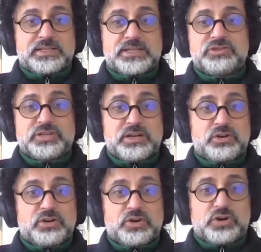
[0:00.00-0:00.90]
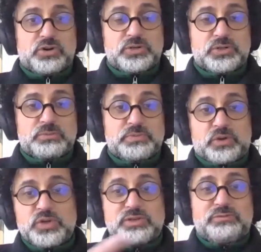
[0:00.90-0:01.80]
in Alexandria, or also
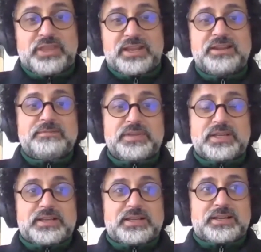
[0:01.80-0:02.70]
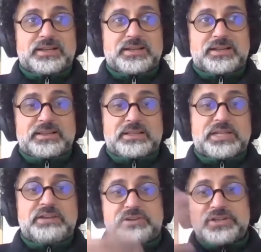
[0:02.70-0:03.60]
because of the
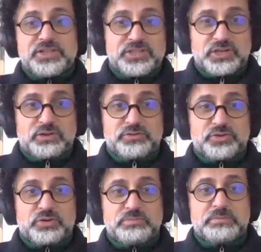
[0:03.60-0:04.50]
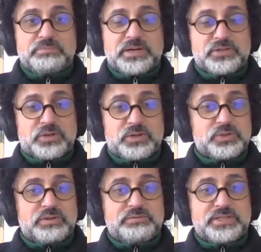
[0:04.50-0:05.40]
diversity of your members,
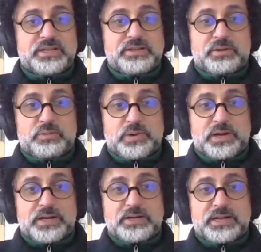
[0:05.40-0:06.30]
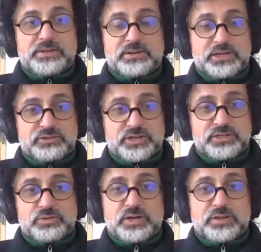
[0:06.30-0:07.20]
also invest other way in other
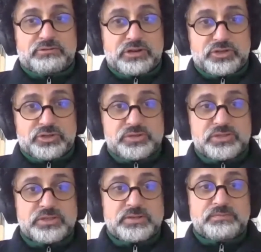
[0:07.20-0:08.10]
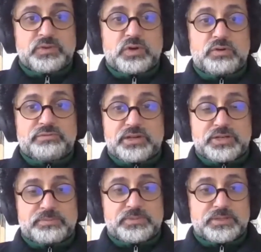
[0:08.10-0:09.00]
countries or other regions of
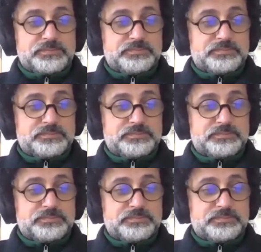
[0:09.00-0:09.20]
Egypt